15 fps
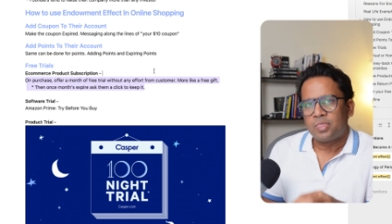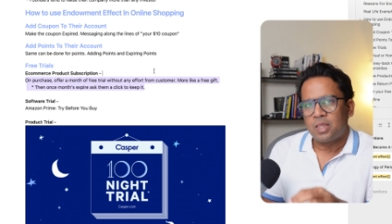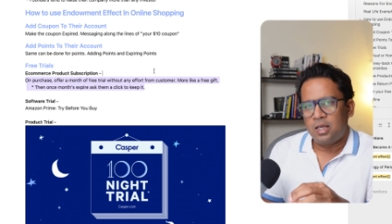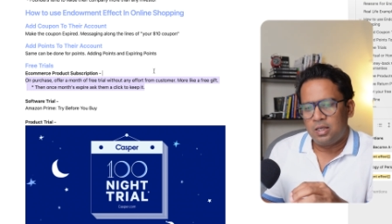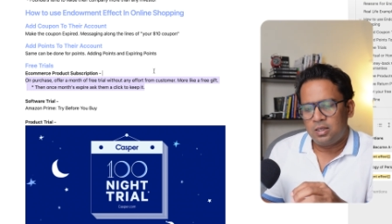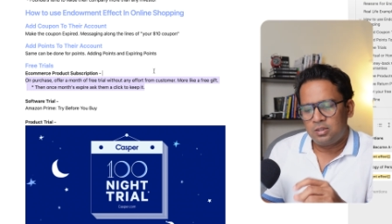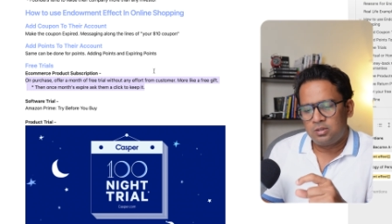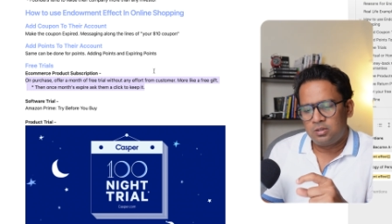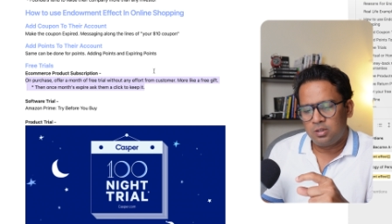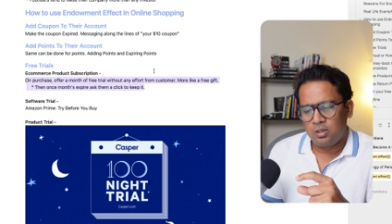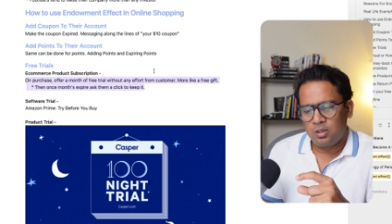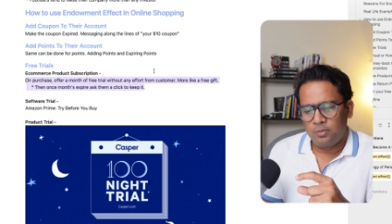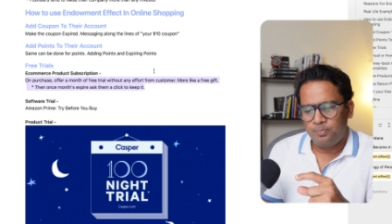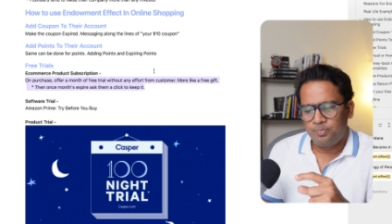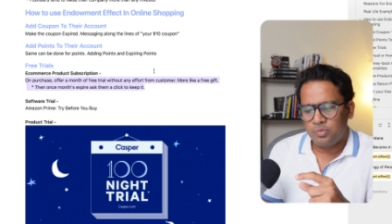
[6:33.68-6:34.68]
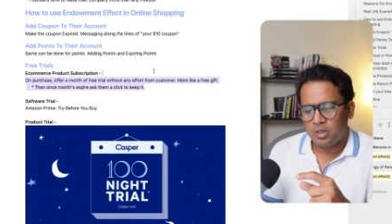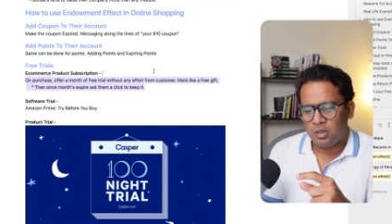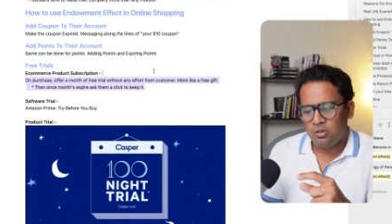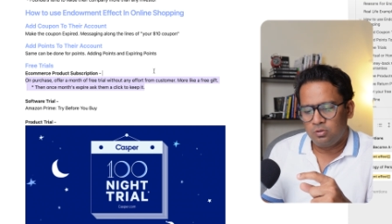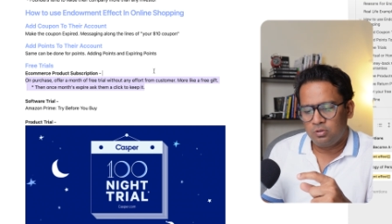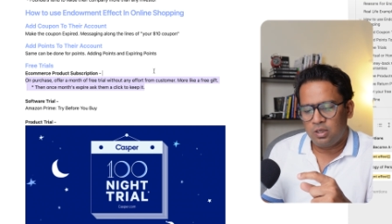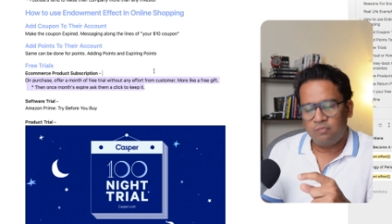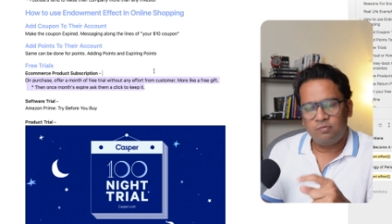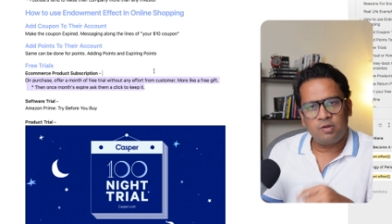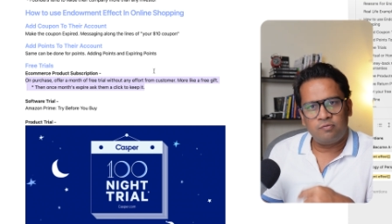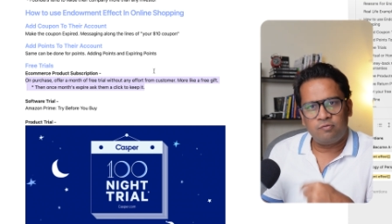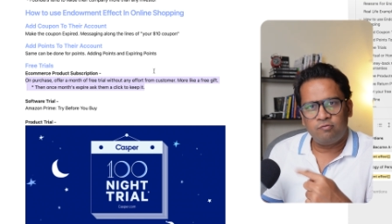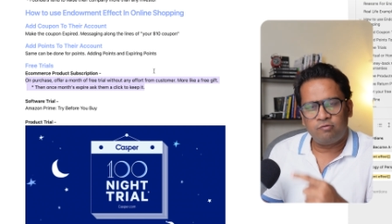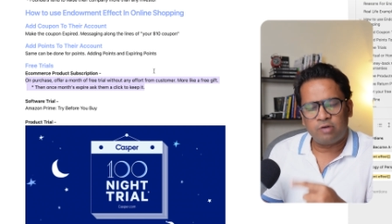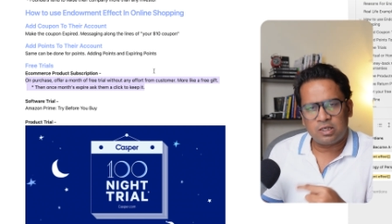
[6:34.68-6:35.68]
is you give the
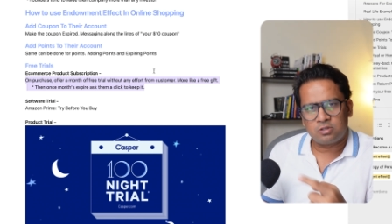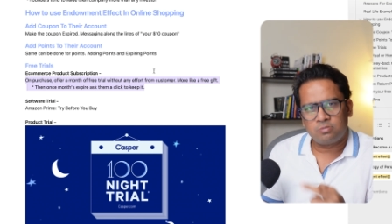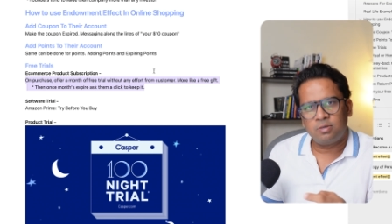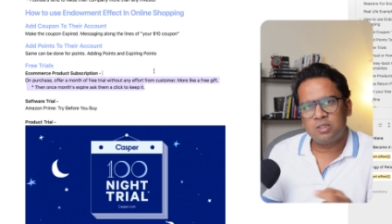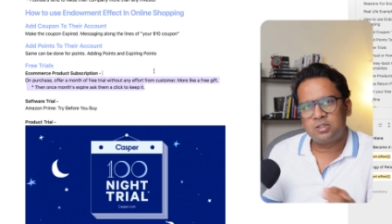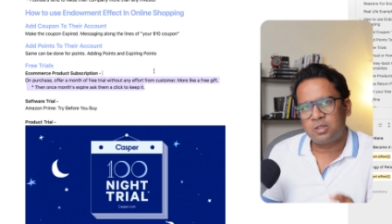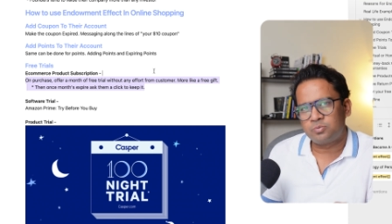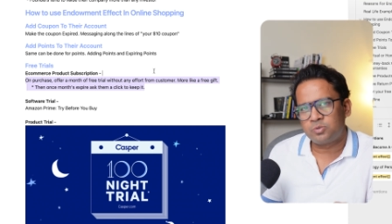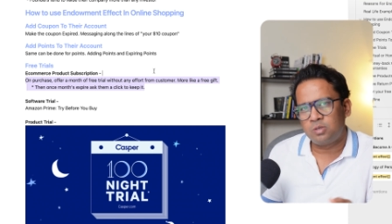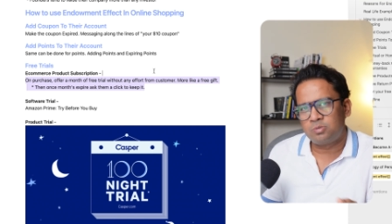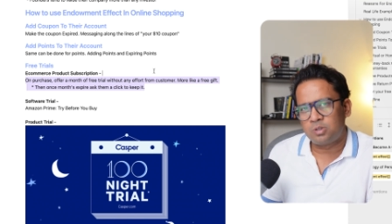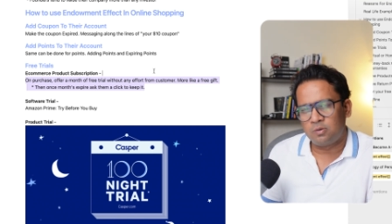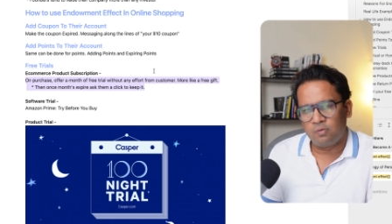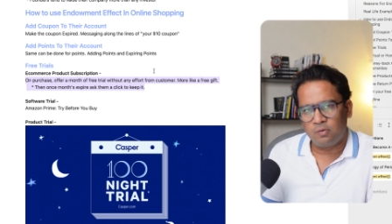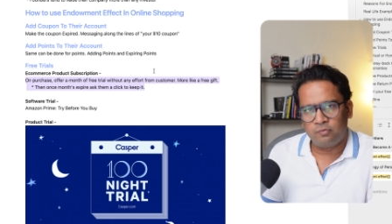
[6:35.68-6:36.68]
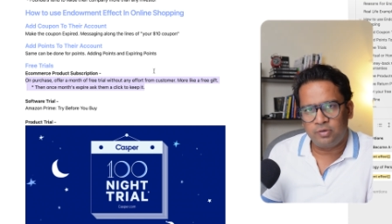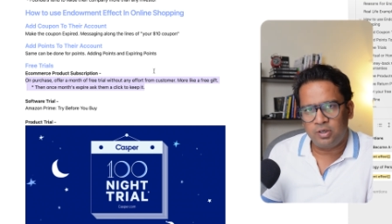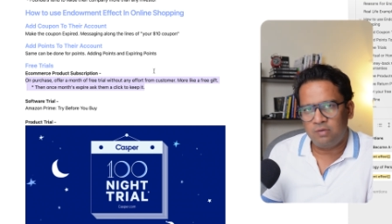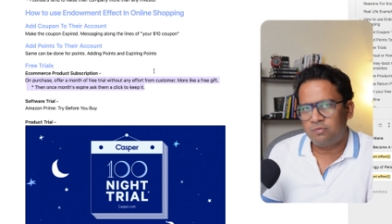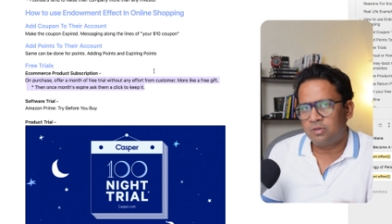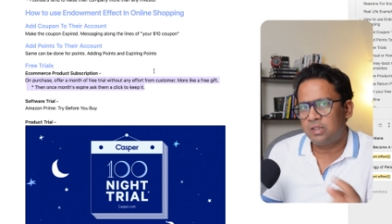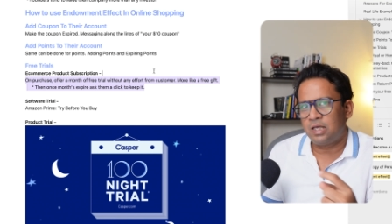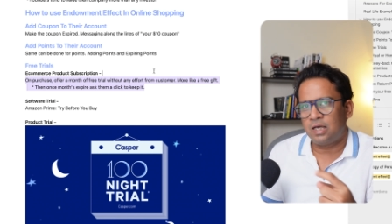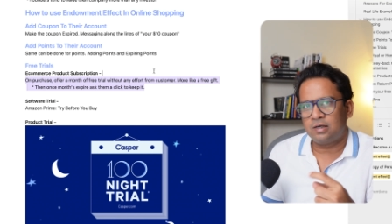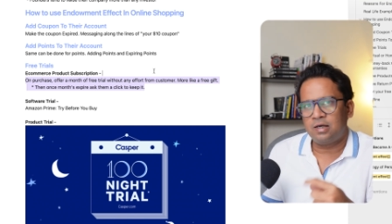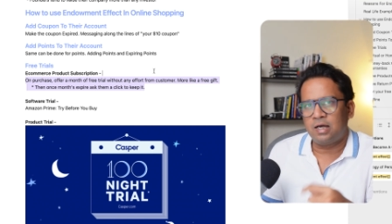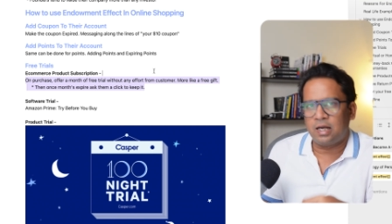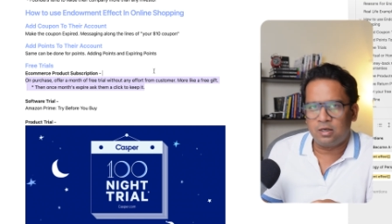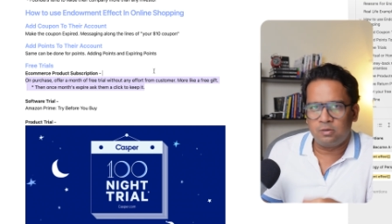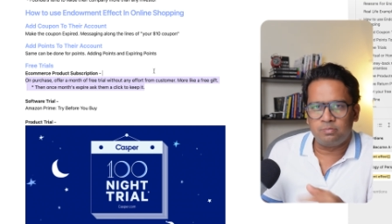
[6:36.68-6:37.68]
first month subscription for free with the
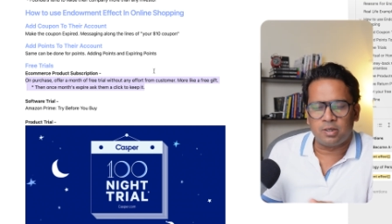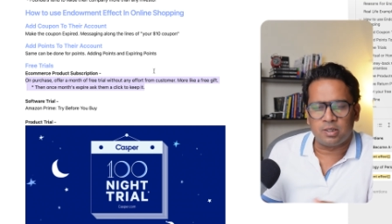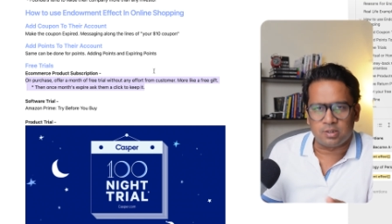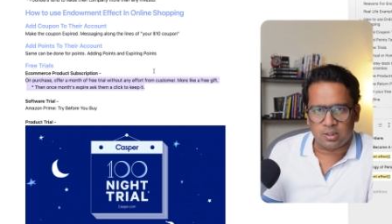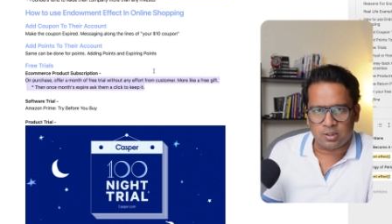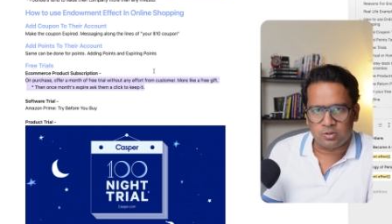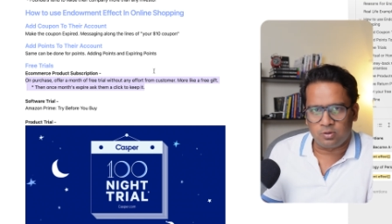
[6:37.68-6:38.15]
current purchase.